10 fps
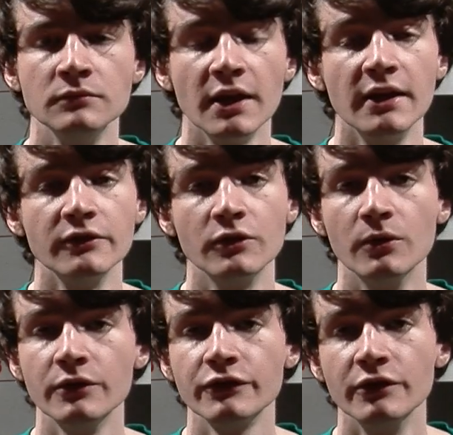And of
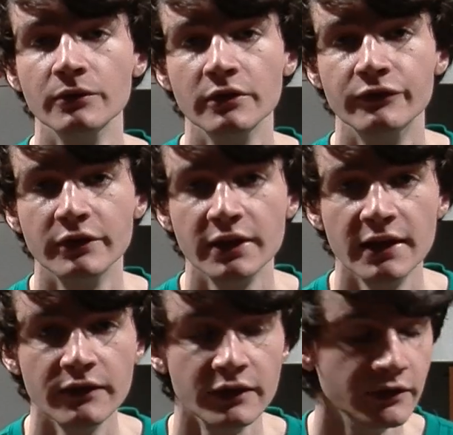course, who could
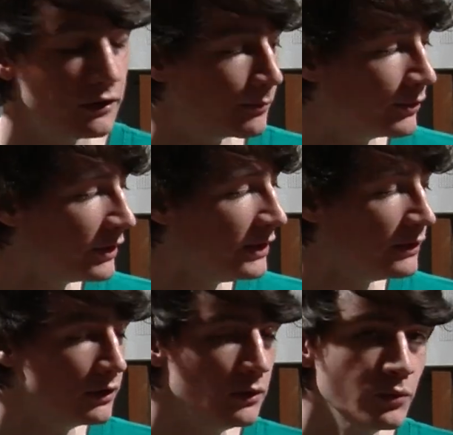forget the complete
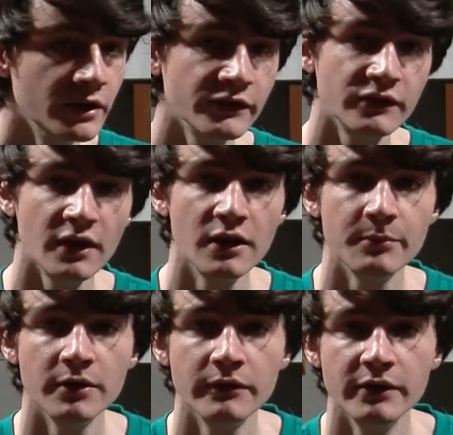Goodwill
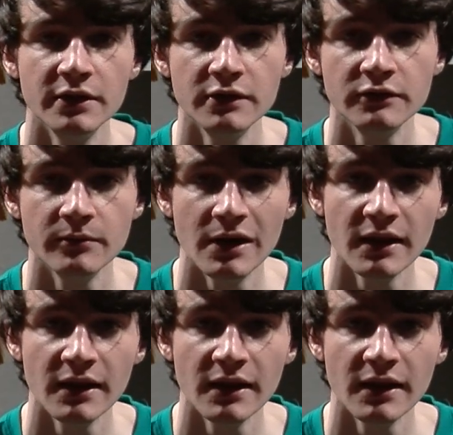setup over here to my